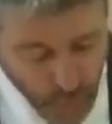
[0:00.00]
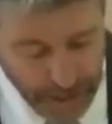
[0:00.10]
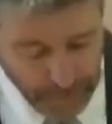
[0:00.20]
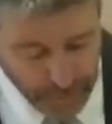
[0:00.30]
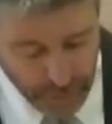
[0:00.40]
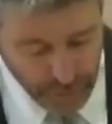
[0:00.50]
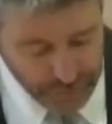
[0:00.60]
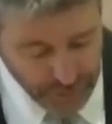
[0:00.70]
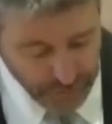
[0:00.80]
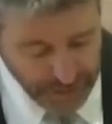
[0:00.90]
we
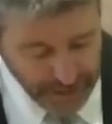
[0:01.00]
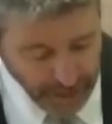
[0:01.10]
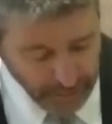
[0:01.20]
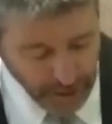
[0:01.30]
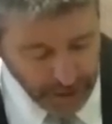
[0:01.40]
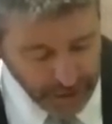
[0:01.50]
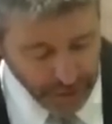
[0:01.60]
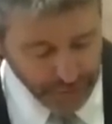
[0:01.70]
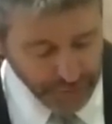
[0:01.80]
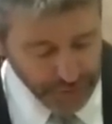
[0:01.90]
proved to be among
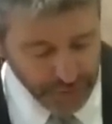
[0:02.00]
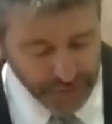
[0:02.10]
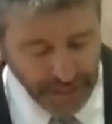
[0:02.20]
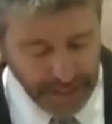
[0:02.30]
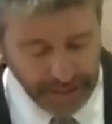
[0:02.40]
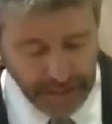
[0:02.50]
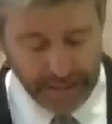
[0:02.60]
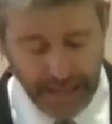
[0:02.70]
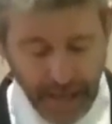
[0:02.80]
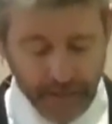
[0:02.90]
you for your sake.
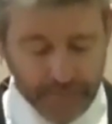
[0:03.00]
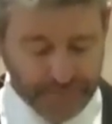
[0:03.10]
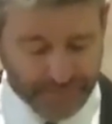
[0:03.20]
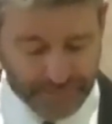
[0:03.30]
Now,